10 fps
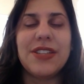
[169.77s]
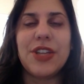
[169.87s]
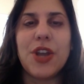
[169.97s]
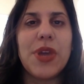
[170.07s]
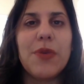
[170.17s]

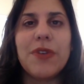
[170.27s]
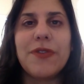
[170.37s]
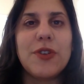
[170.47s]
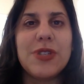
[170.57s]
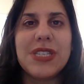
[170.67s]
he
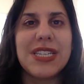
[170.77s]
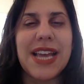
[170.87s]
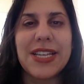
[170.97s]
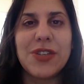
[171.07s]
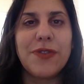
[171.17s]
refused to
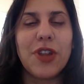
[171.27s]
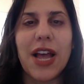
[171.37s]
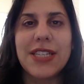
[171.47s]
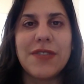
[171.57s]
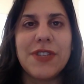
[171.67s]
test for
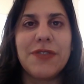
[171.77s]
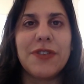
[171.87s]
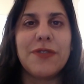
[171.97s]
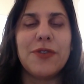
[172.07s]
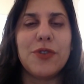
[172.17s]
lots of
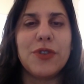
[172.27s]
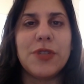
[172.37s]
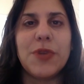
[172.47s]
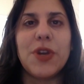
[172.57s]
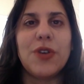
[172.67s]
different foods
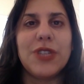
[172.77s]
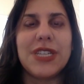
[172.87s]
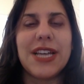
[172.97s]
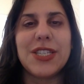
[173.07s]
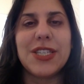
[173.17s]
and would only
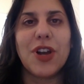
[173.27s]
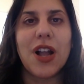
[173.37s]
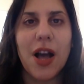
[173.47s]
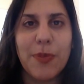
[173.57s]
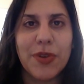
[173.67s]
test for a
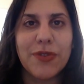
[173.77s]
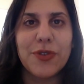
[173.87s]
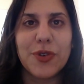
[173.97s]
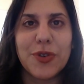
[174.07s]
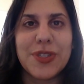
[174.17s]
couple
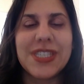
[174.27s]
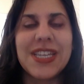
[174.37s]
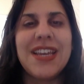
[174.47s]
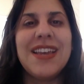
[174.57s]
foods,